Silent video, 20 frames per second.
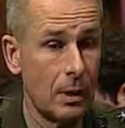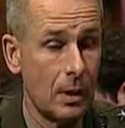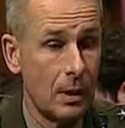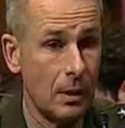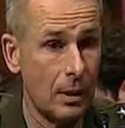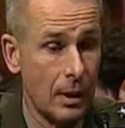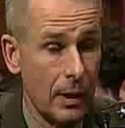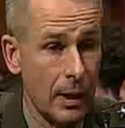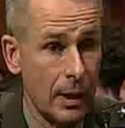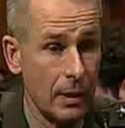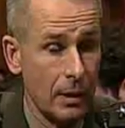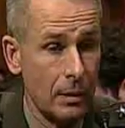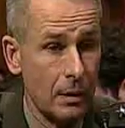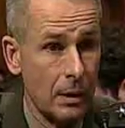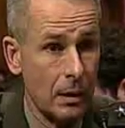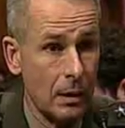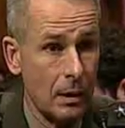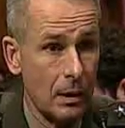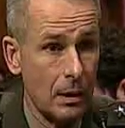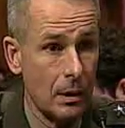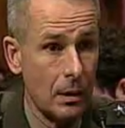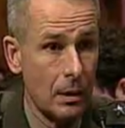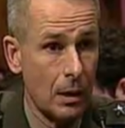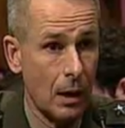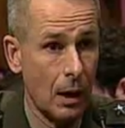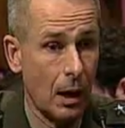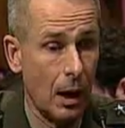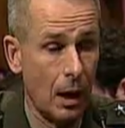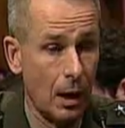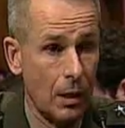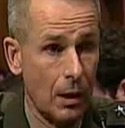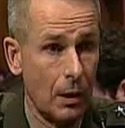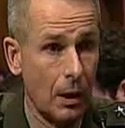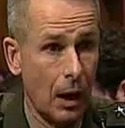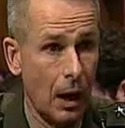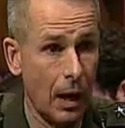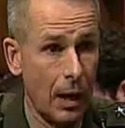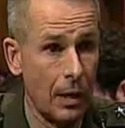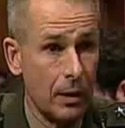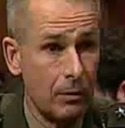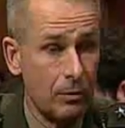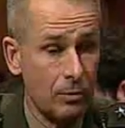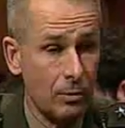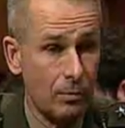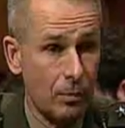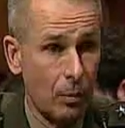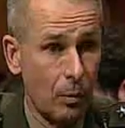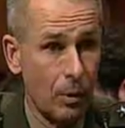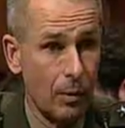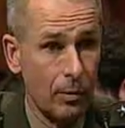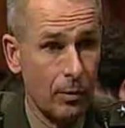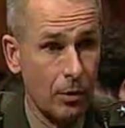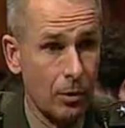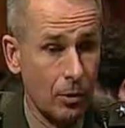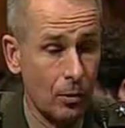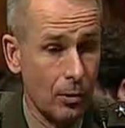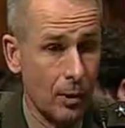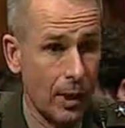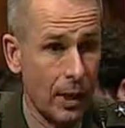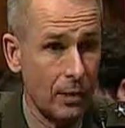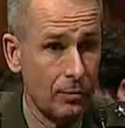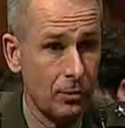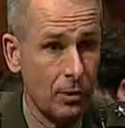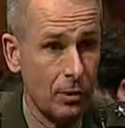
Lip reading: that I support the don't ask,